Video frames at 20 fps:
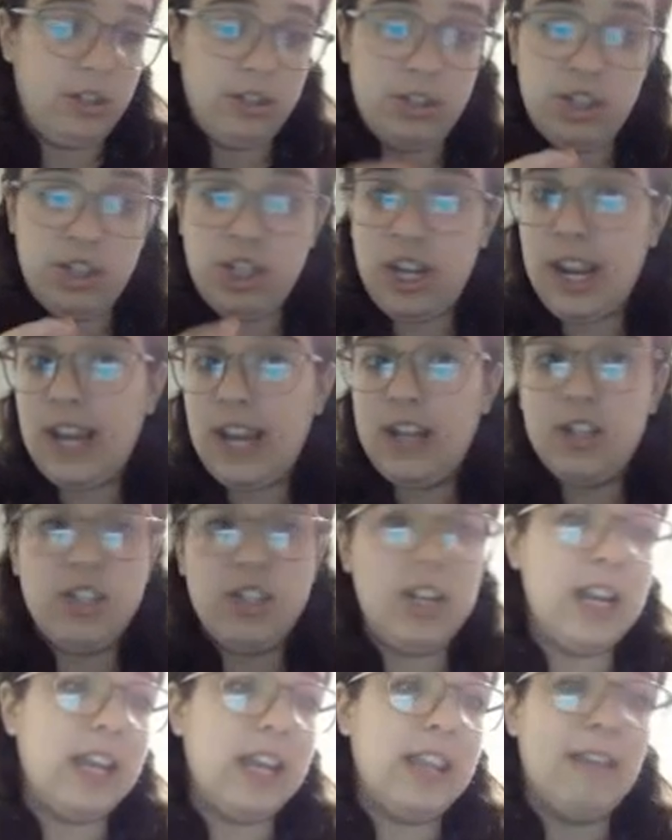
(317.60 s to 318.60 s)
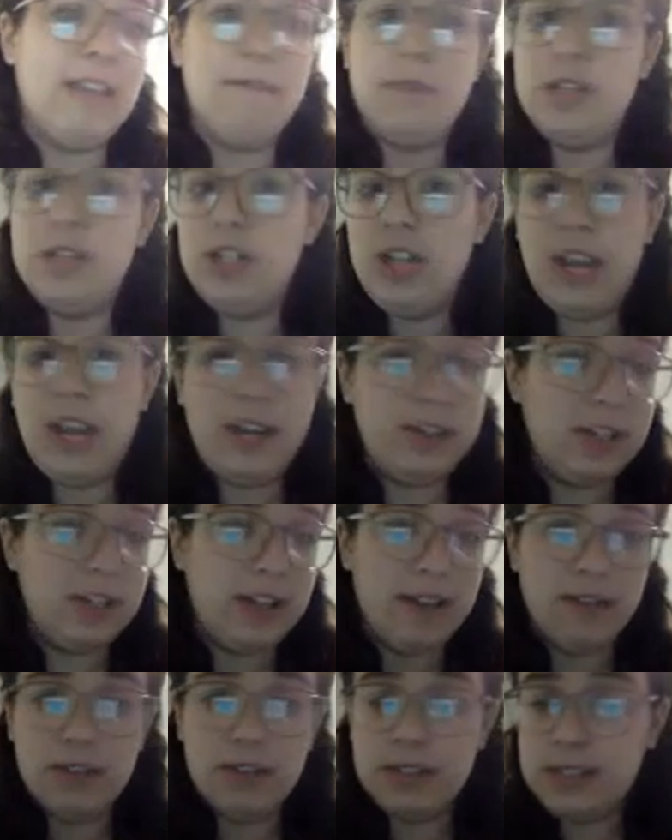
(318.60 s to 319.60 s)
changing and they've been changing
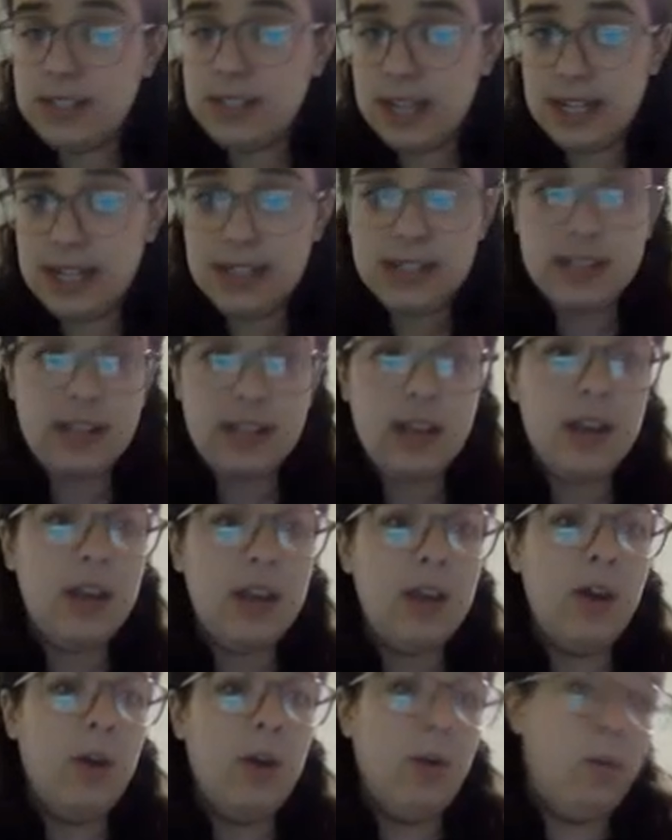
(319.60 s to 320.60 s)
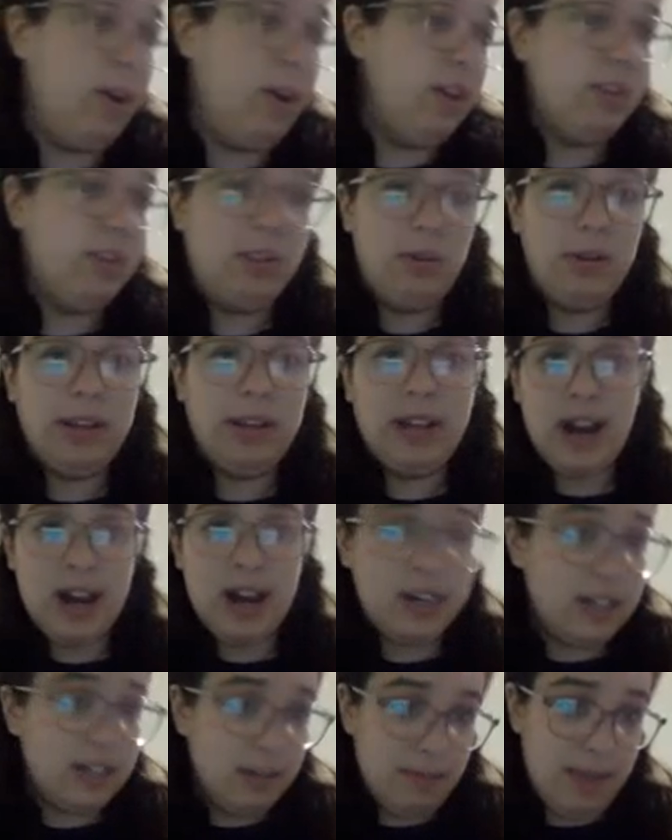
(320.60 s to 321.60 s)
ever since? What is going
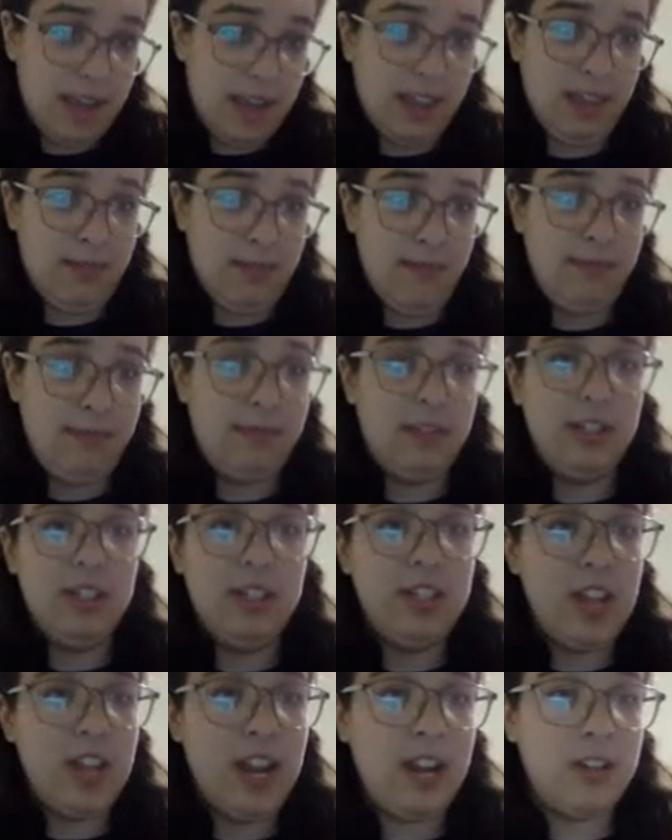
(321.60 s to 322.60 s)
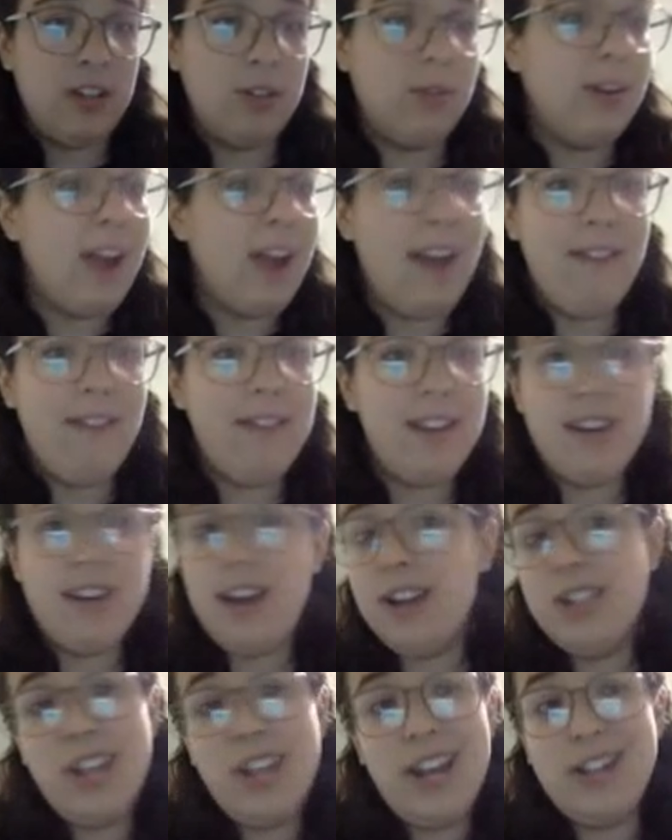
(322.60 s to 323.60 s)
on to make them change? Or have they
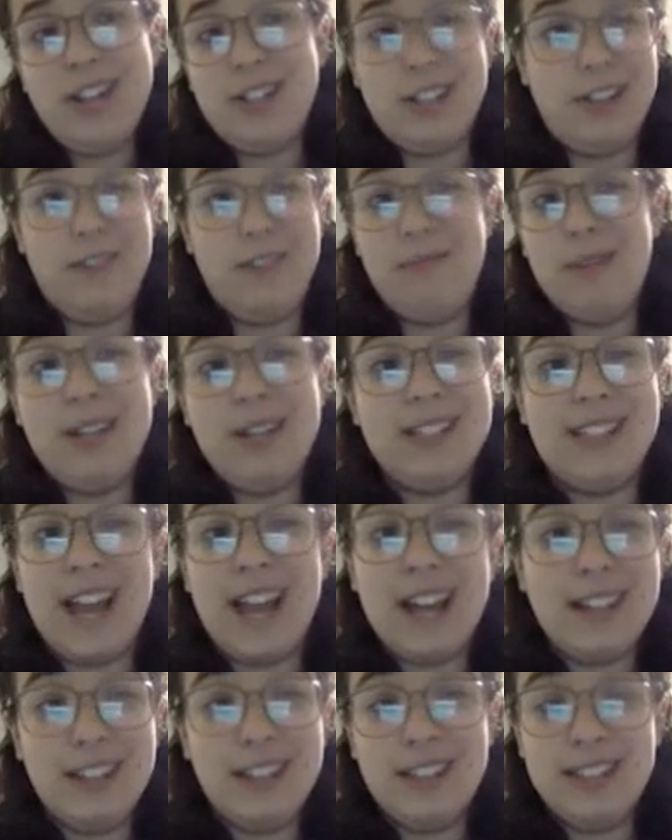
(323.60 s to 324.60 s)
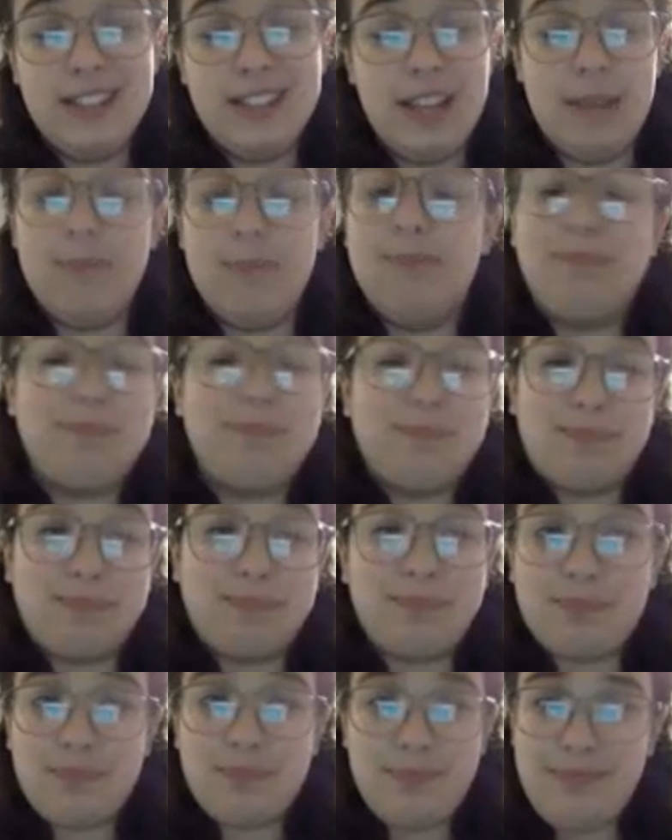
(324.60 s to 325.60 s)
not changed and they've been exactly the same?
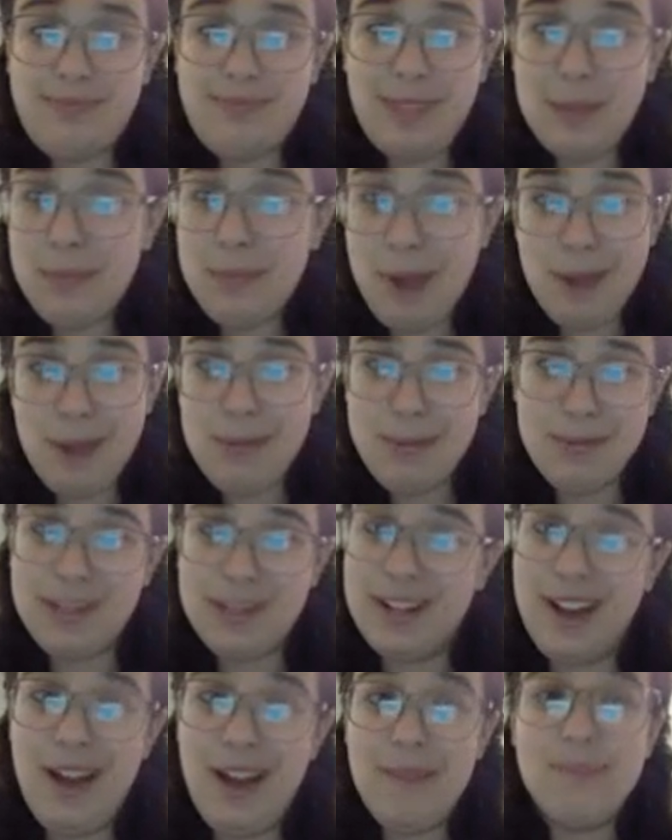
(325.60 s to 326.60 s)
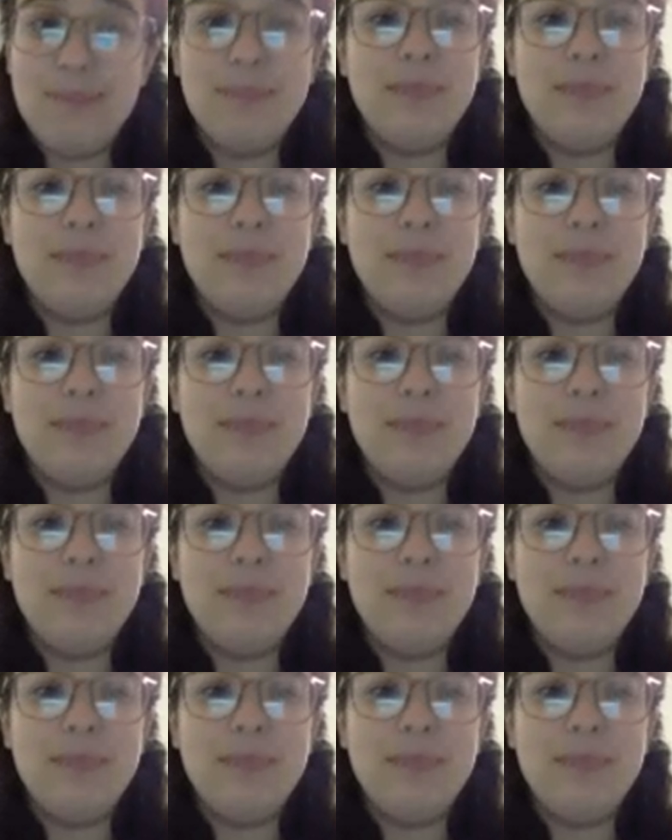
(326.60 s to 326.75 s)
Probably not,